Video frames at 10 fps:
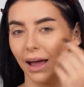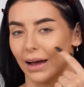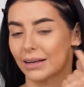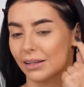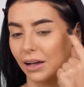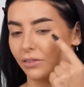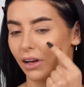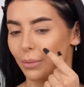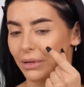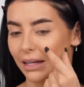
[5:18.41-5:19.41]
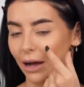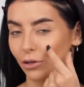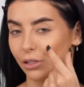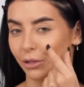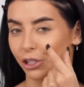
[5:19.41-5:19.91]
and it's kind of coming down
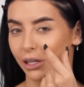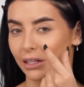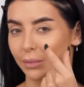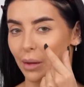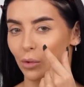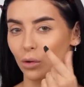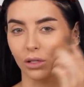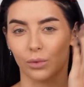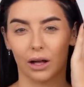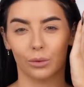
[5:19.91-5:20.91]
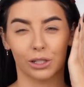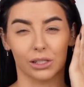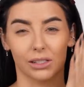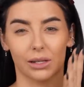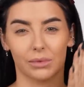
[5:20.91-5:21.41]
onto my cheeks a bit more as well, which
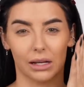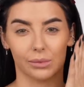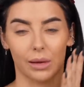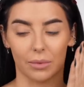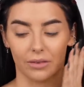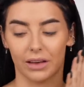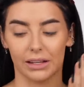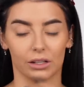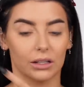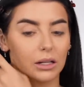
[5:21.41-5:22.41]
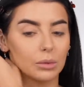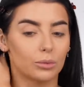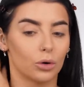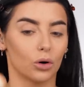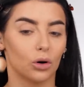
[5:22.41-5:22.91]
can sometimes make my face look a little bit
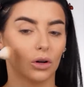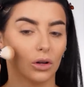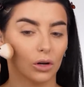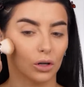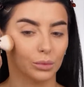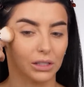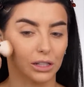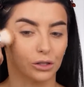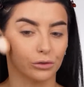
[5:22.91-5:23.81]
more almost like